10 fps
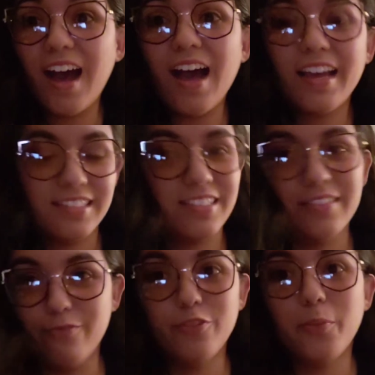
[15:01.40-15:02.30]
I
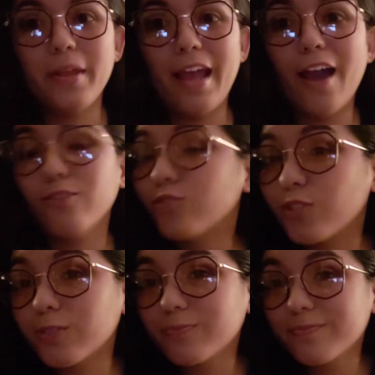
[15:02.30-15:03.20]
didn't film an
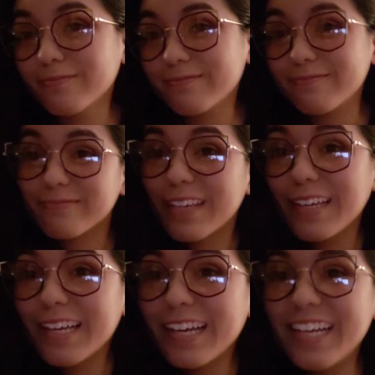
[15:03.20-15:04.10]
outro.
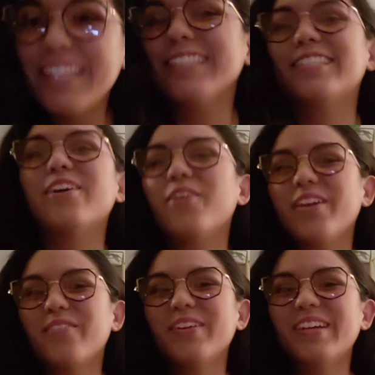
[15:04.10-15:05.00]
So
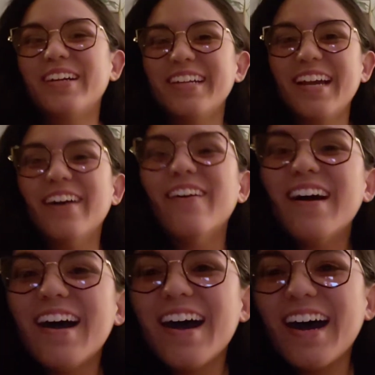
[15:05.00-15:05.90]
here we are now.
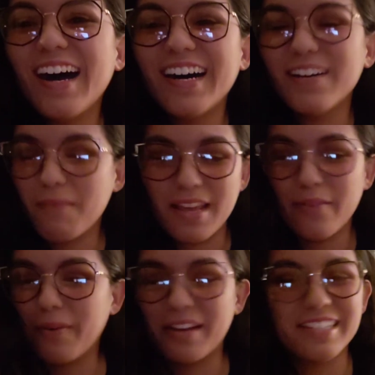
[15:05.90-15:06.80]
I
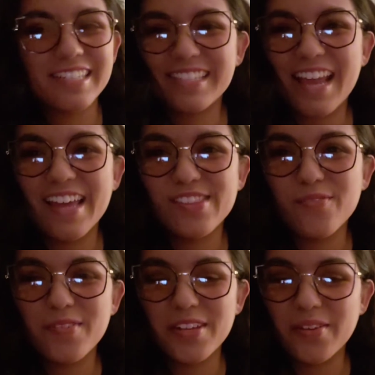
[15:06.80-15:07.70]
didn't want to just end the
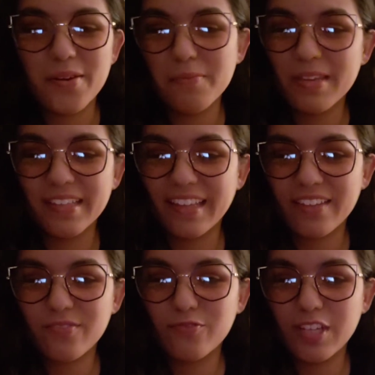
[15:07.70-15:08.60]
video at me
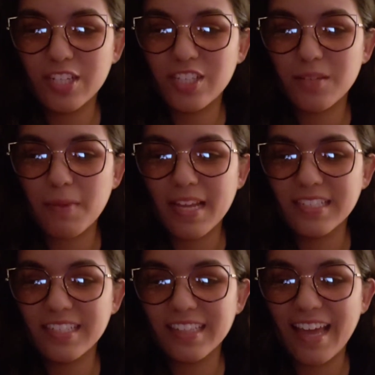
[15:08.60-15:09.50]
like finishing
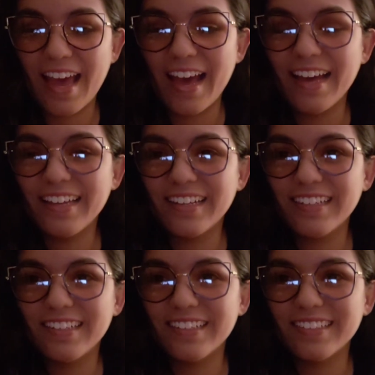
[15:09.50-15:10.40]
painting the
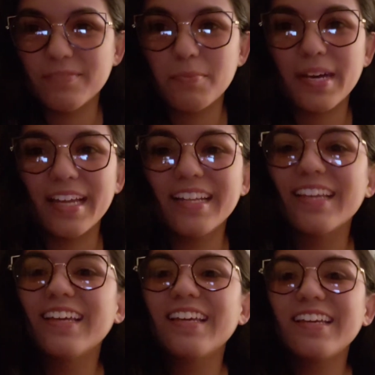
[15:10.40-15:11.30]
hat, but
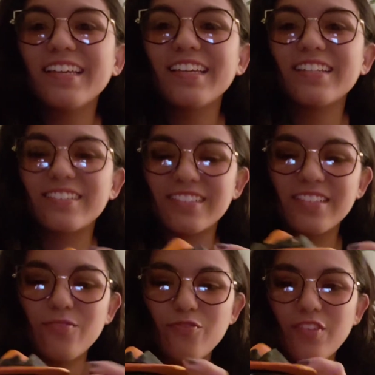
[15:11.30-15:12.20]
here's
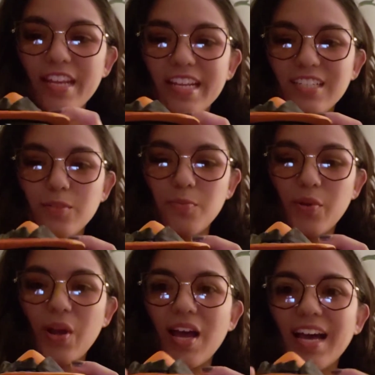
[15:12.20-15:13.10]
the finished
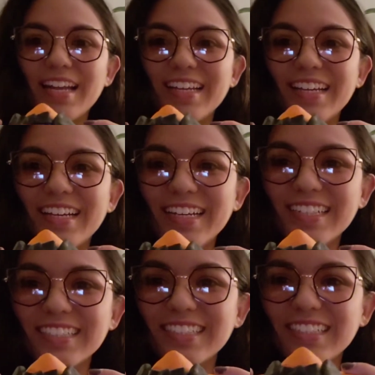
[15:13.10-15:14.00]

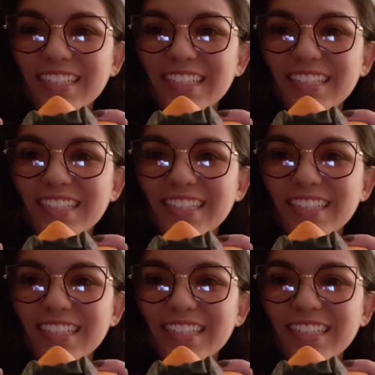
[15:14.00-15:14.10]
product.